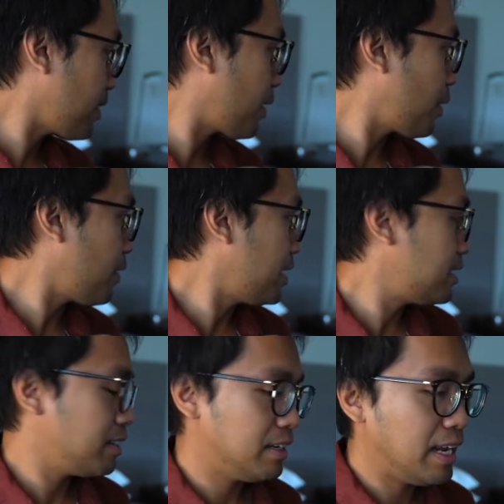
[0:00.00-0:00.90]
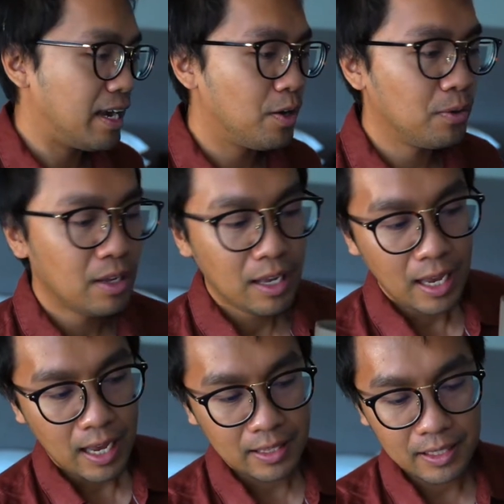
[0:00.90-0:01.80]
Alright, now
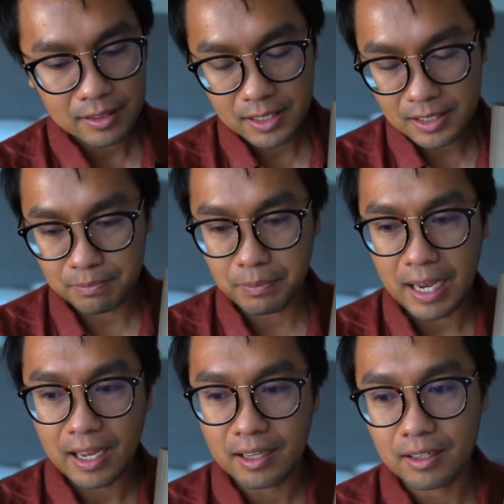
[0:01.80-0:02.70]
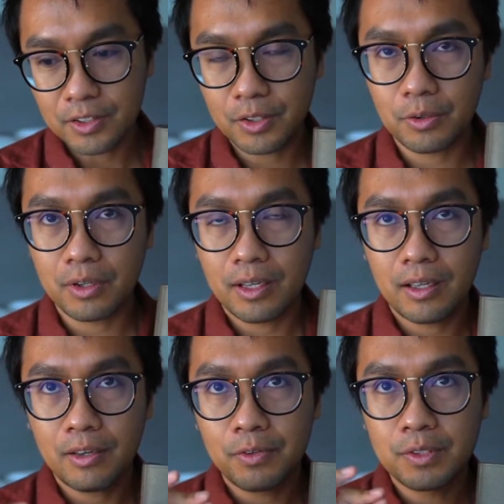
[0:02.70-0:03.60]
I think this bag, you know,
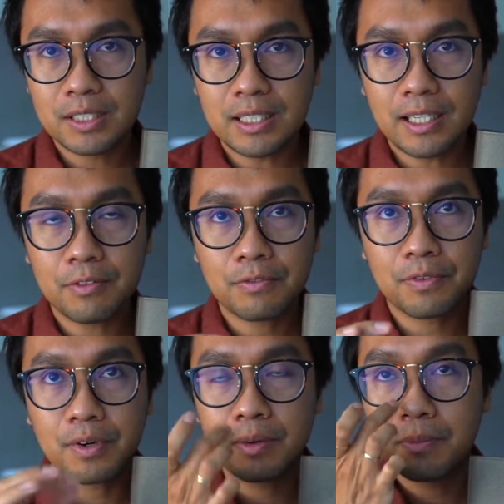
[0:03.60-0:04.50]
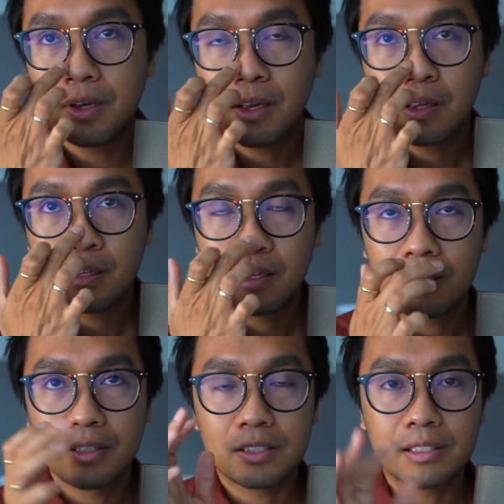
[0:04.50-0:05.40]
if you see it from
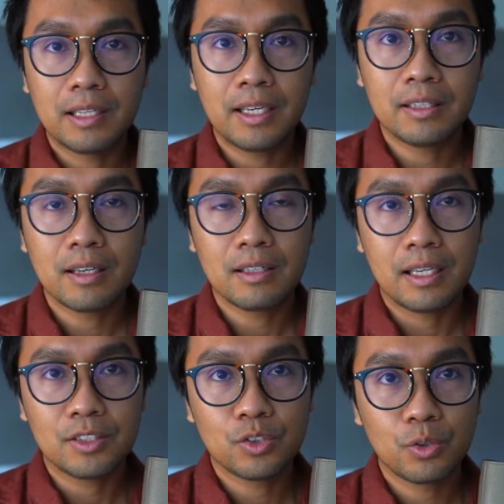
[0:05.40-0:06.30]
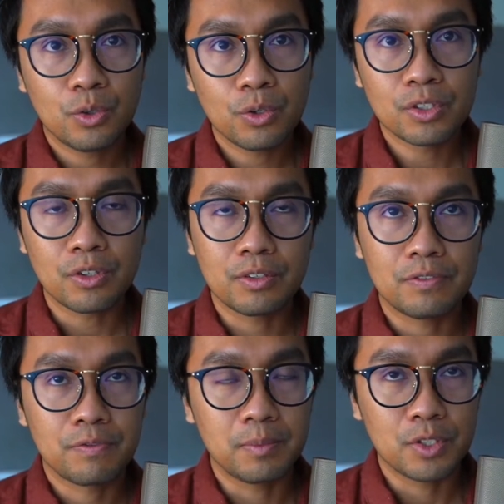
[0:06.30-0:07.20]
the Celine like stores or
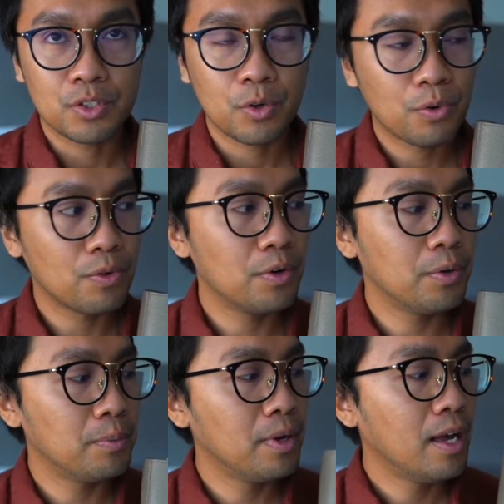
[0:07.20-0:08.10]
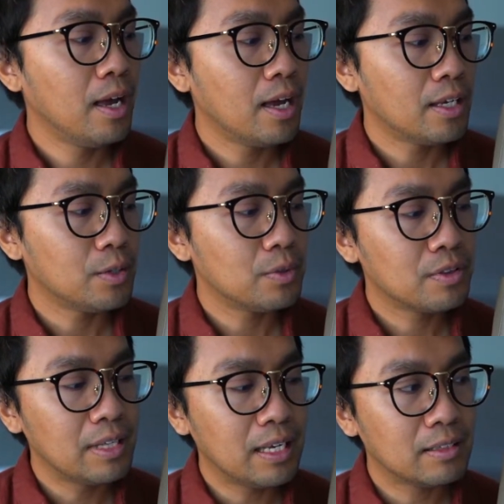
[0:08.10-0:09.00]
from the showroom, you would
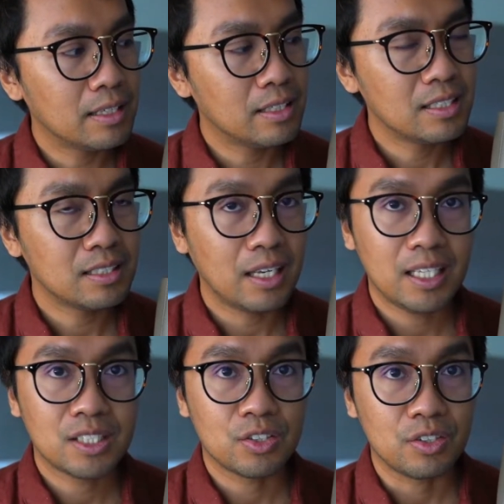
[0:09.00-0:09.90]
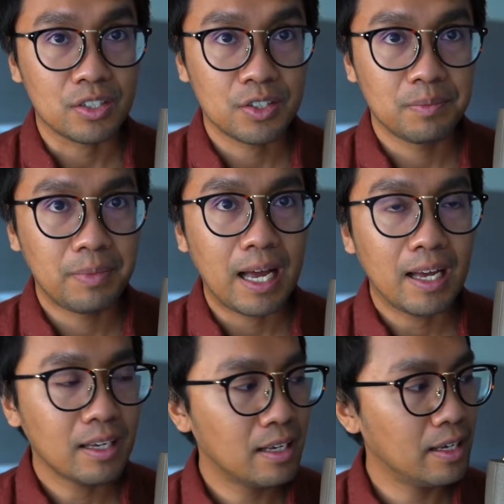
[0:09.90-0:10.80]
think that this is a structured
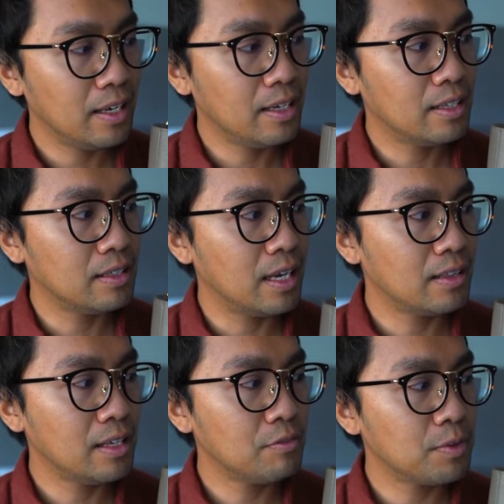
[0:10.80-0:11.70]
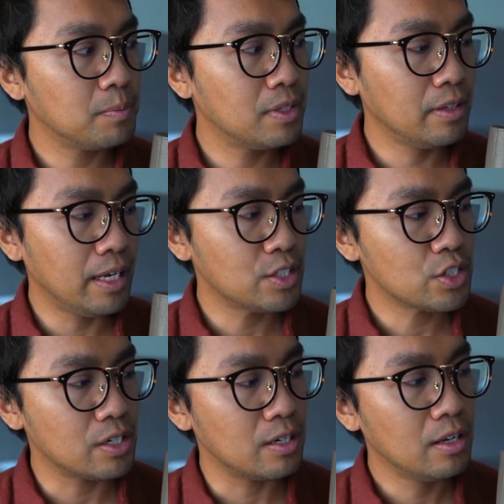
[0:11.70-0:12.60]
bag, and I think from the
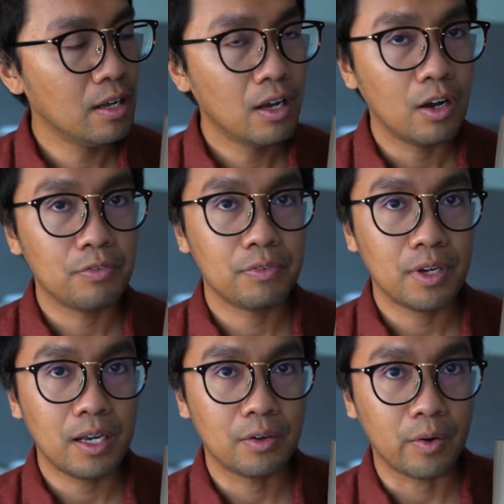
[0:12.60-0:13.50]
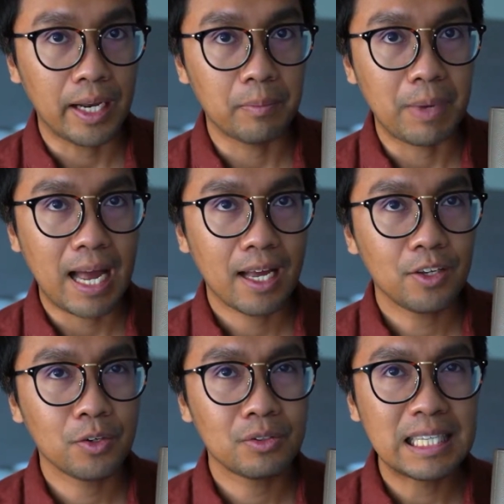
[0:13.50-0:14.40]
nature of a grain bag,
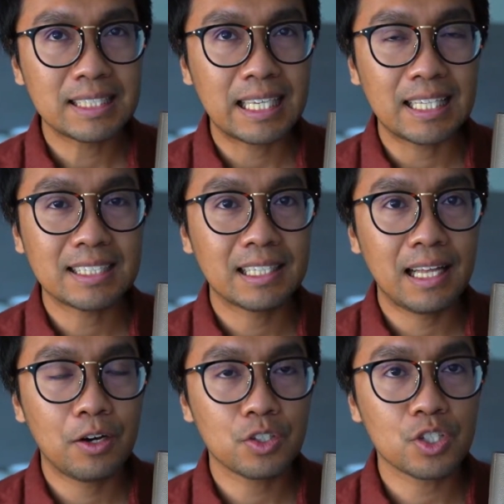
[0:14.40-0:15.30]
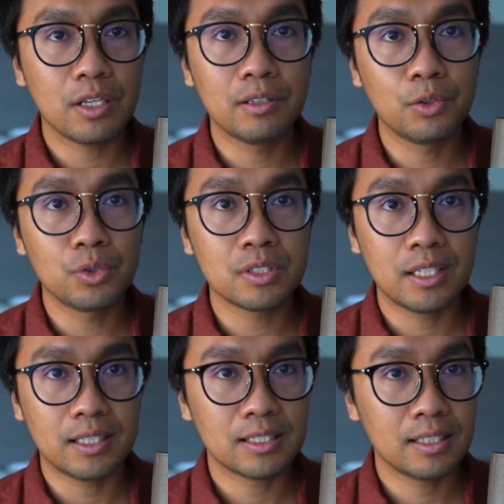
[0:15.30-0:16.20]
you know, this can slouch and lose
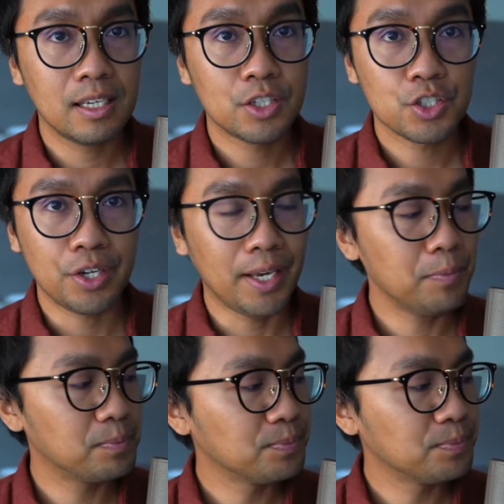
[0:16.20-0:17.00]
its shape.